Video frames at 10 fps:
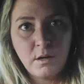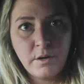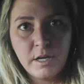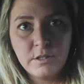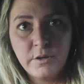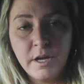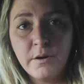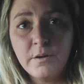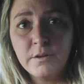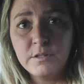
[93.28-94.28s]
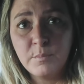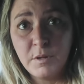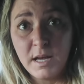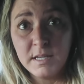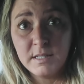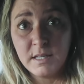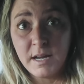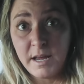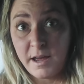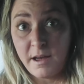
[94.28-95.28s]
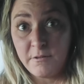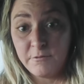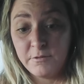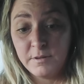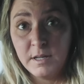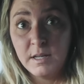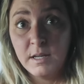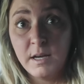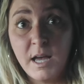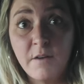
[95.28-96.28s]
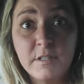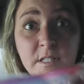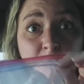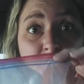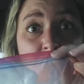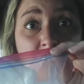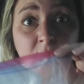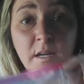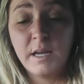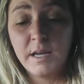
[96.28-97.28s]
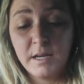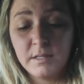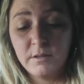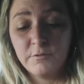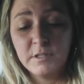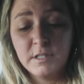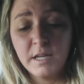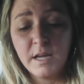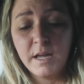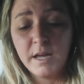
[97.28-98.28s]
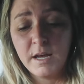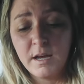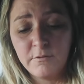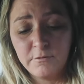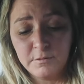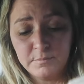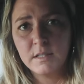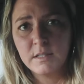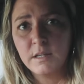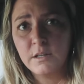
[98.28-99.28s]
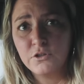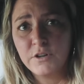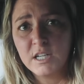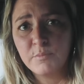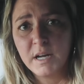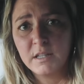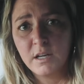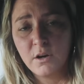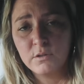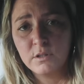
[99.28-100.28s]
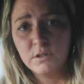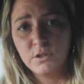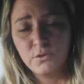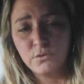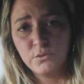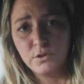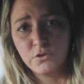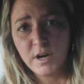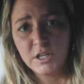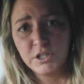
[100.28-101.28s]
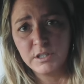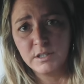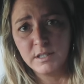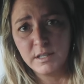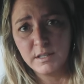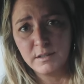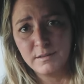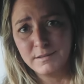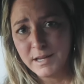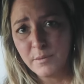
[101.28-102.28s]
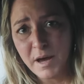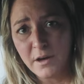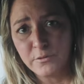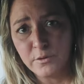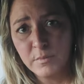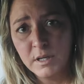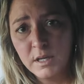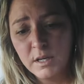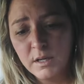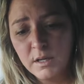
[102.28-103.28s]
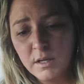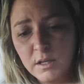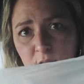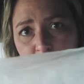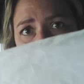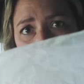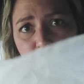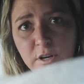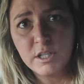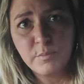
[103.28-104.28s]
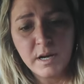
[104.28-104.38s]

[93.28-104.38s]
Okay, so here are the supplies that I have. I have a Ziploc, and the first thing I have, it's a little trash bag that goes into the trashes in, say, a bathroom. It's a little trash